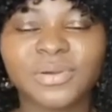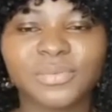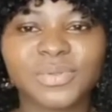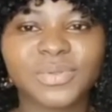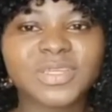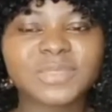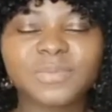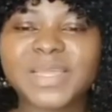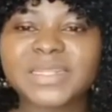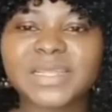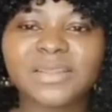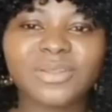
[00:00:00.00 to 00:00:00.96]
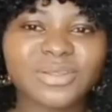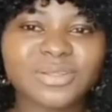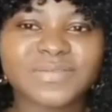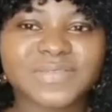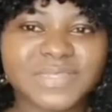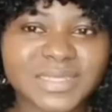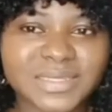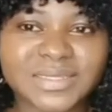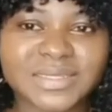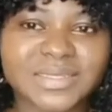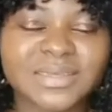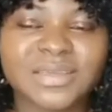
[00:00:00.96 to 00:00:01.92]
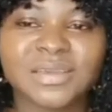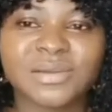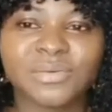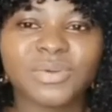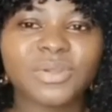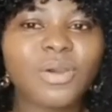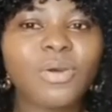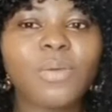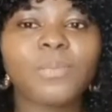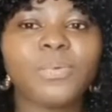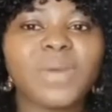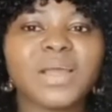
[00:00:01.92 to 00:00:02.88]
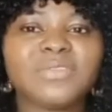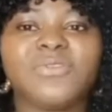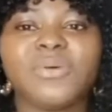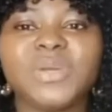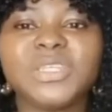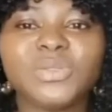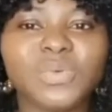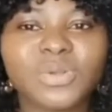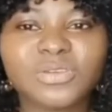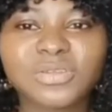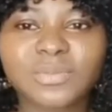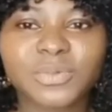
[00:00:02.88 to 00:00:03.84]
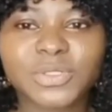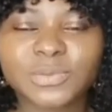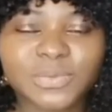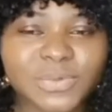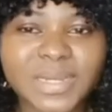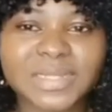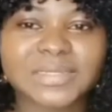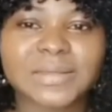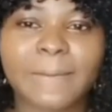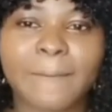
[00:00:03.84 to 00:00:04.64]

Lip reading: We don't spend a lot of things. We don't go point for waiting we're not supposed to point.